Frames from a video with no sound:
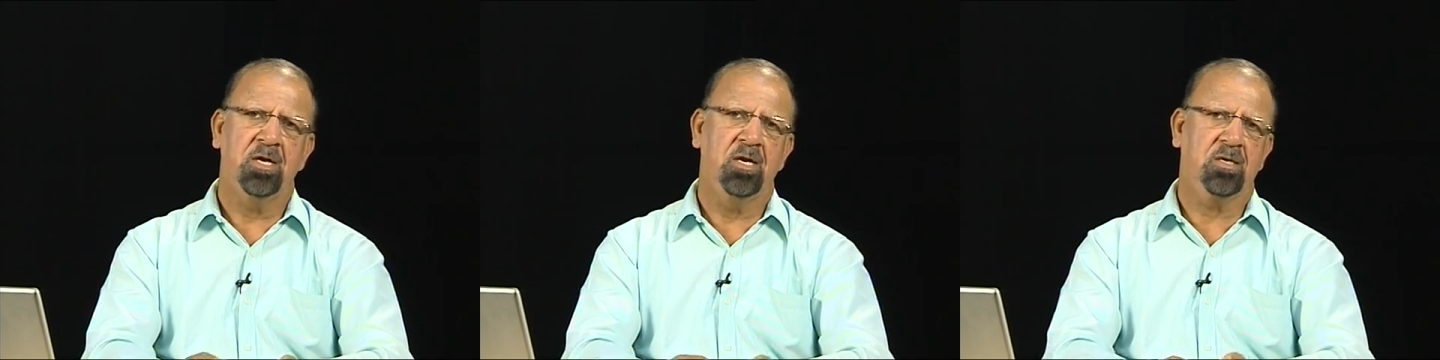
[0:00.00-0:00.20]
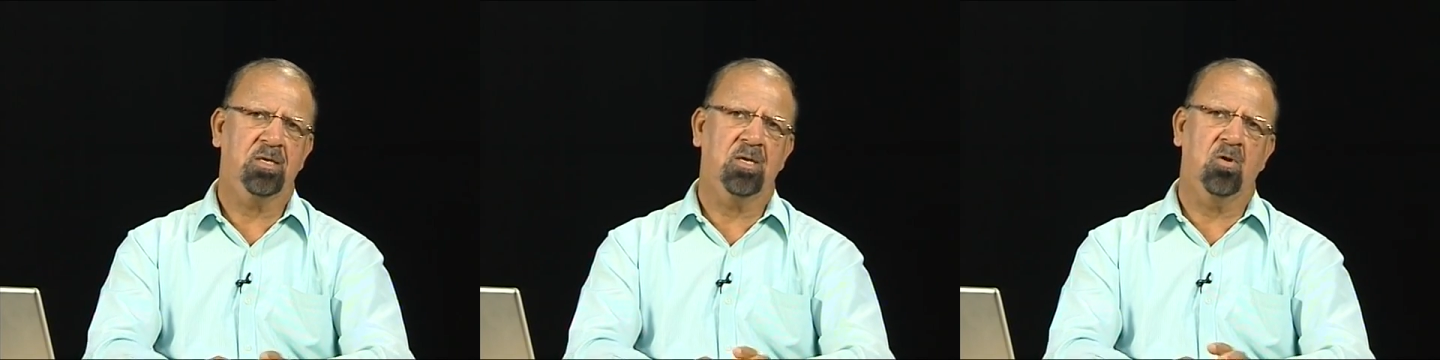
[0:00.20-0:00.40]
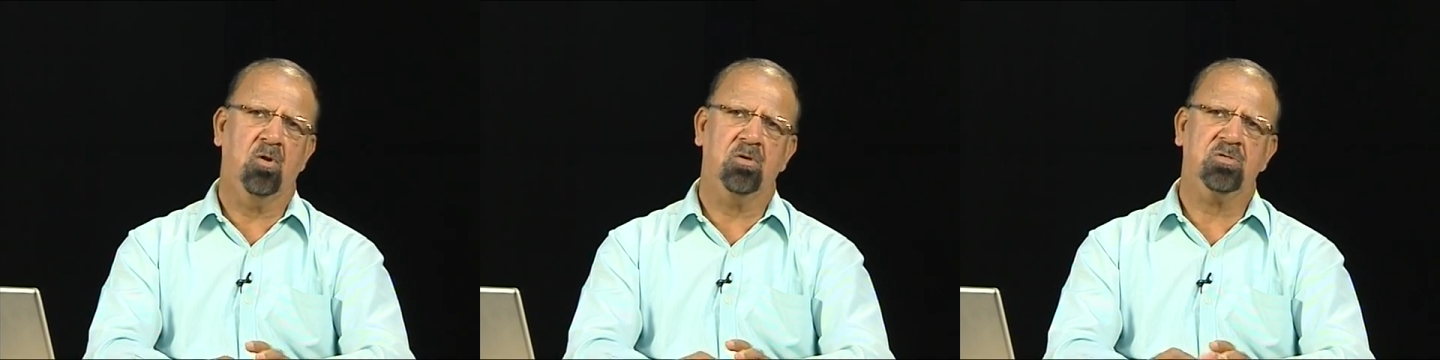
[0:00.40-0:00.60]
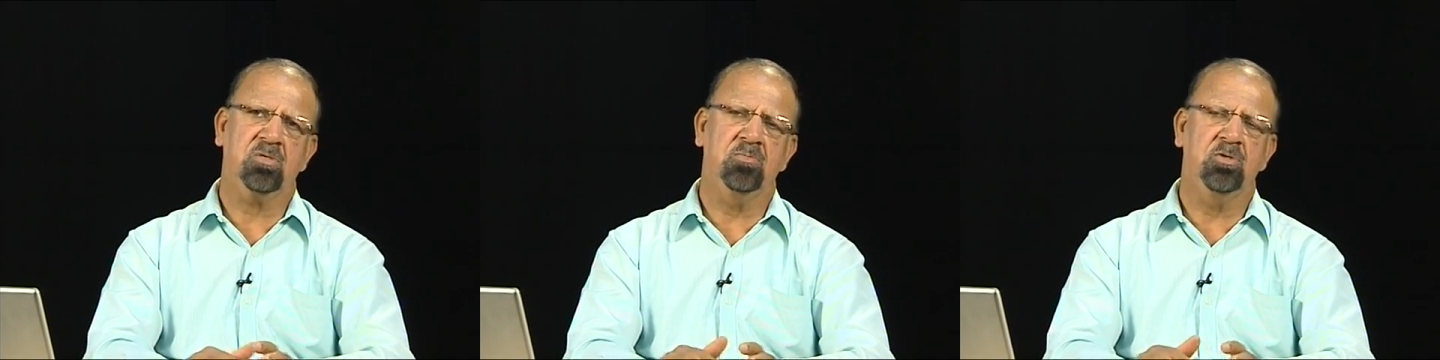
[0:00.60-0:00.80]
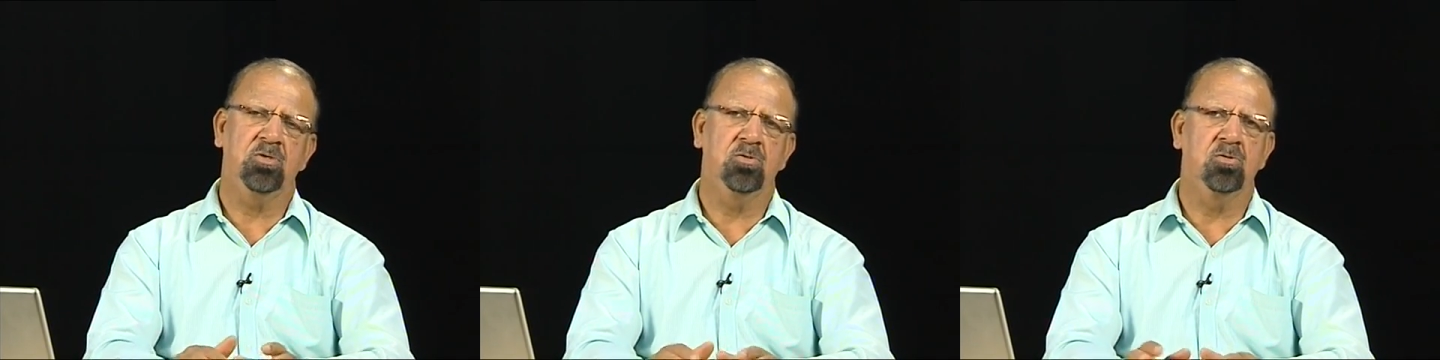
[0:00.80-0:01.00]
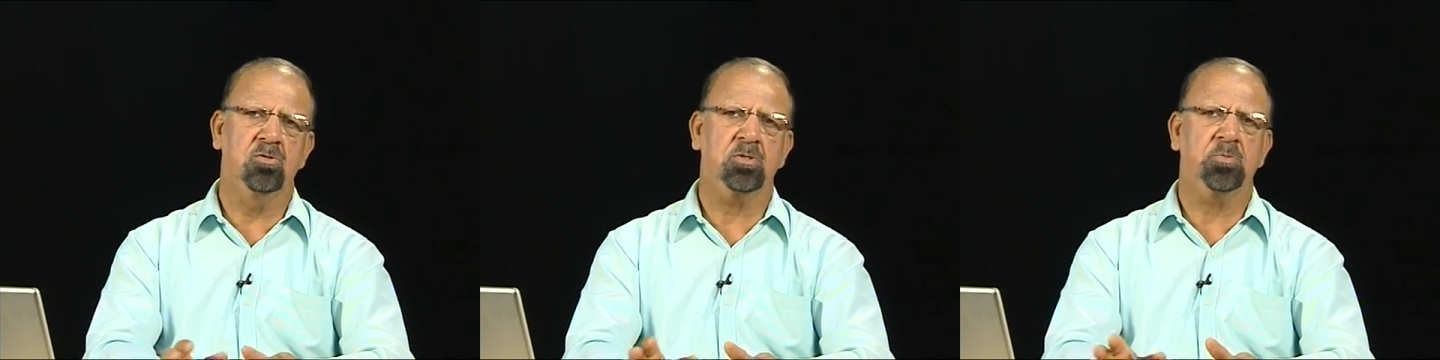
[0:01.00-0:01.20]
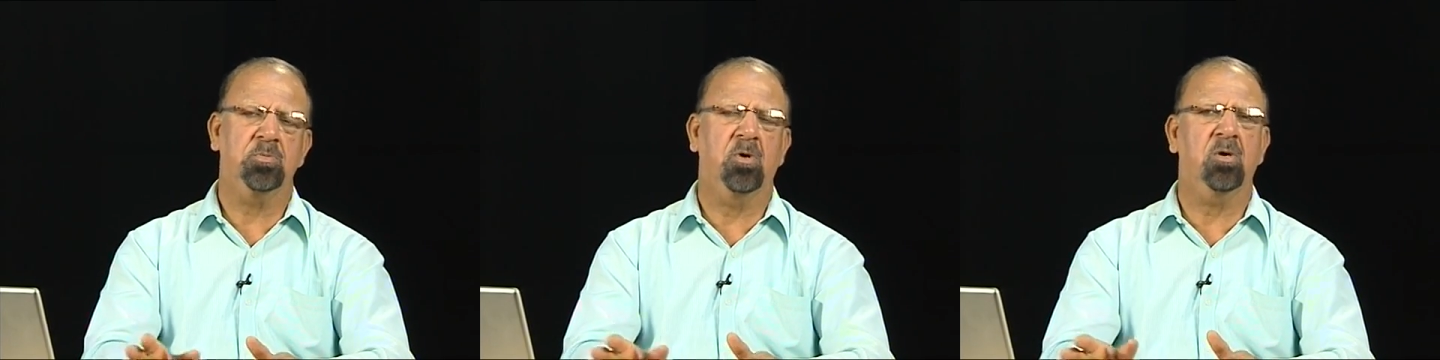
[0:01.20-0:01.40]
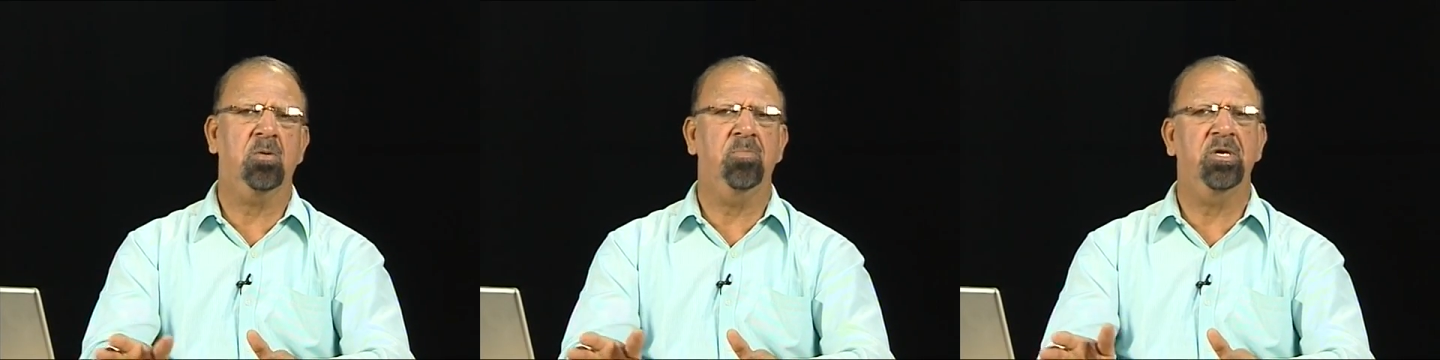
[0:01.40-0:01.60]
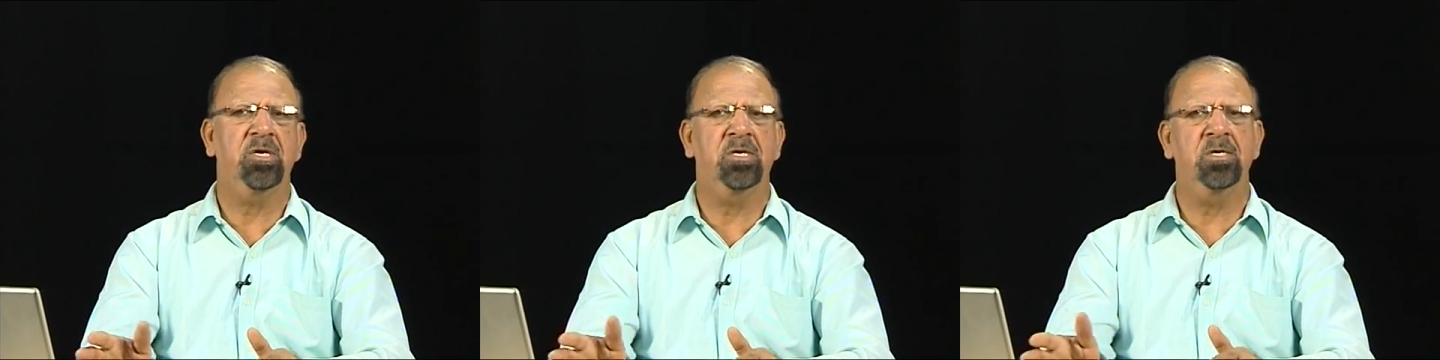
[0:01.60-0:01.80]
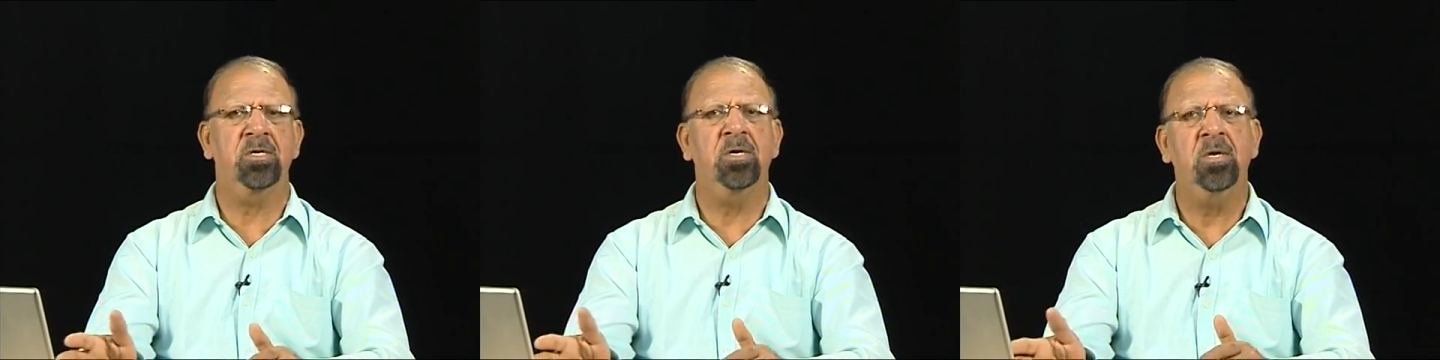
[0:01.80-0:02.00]
It can also be used for
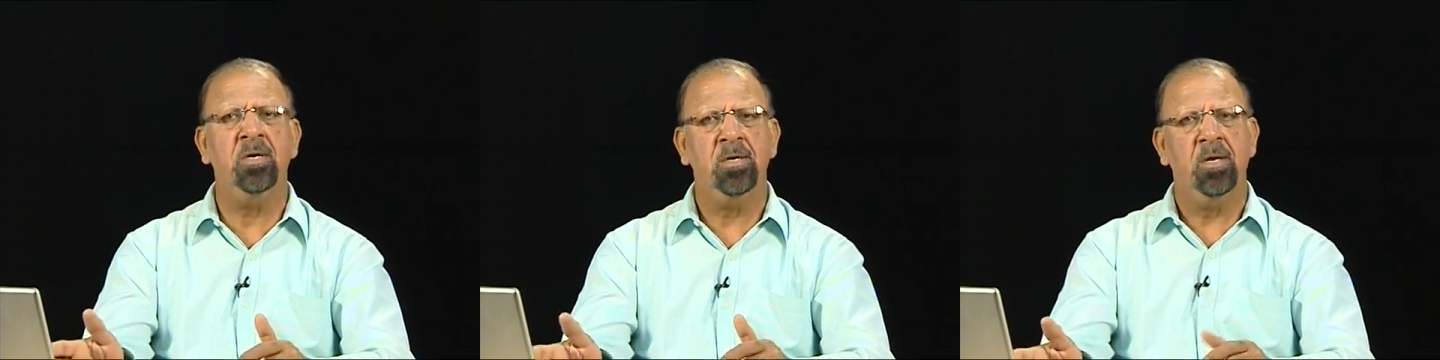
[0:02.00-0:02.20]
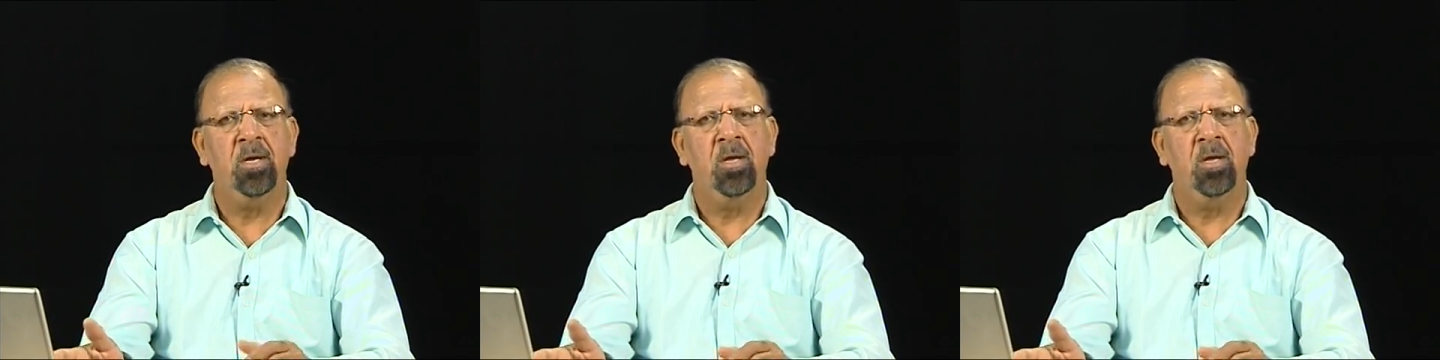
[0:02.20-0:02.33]
making an